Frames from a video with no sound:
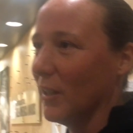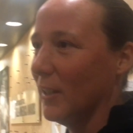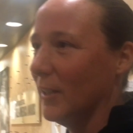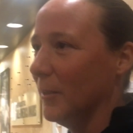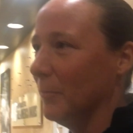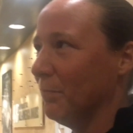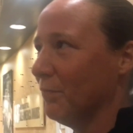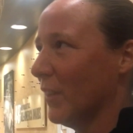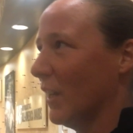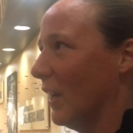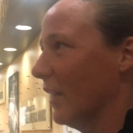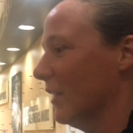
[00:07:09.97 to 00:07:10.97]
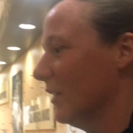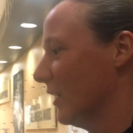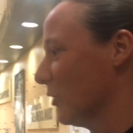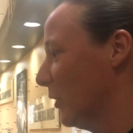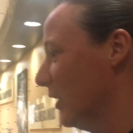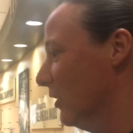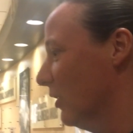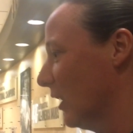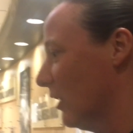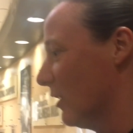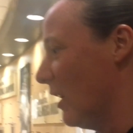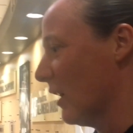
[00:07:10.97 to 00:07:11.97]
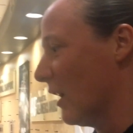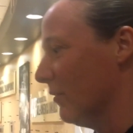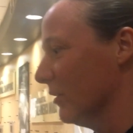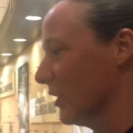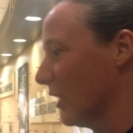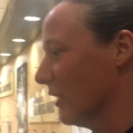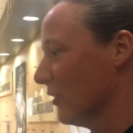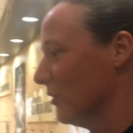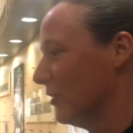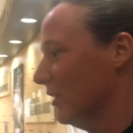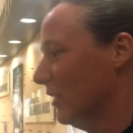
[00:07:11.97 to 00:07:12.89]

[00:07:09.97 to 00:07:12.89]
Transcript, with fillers: Um, I think that's why you look at our non-conference schedule.